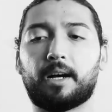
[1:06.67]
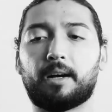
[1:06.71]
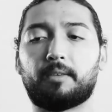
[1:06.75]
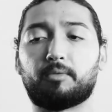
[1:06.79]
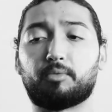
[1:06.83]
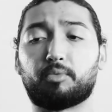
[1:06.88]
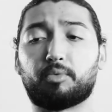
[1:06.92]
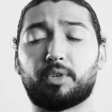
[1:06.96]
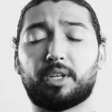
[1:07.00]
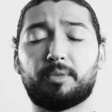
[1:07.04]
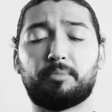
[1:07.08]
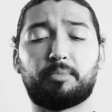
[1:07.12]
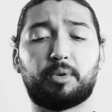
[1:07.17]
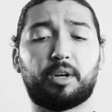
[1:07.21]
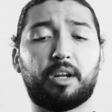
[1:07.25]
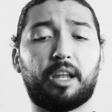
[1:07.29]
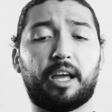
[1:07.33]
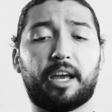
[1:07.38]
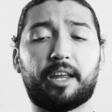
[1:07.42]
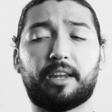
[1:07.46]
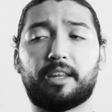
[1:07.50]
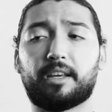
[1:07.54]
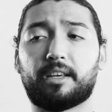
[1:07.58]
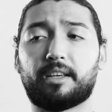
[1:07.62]
Rembrandt
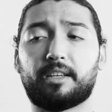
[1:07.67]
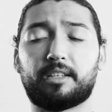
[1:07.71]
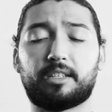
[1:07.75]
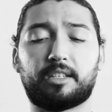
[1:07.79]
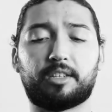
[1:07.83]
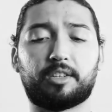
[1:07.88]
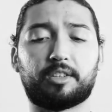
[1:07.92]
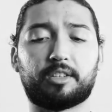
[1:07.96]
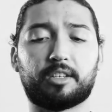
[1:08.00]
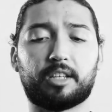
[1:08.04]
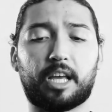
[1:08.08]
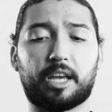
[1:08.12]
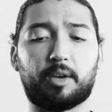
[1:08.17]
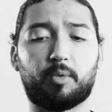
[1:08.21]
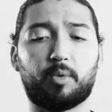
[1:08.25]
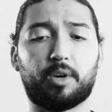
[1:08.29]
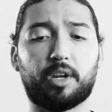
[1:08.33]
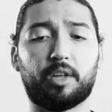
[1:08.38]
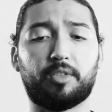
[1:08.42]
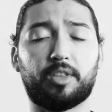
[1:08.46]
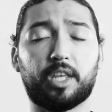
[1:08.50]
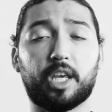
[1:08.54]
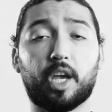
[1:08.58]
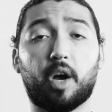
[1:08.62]
lining is just like
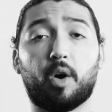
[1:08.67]
one of the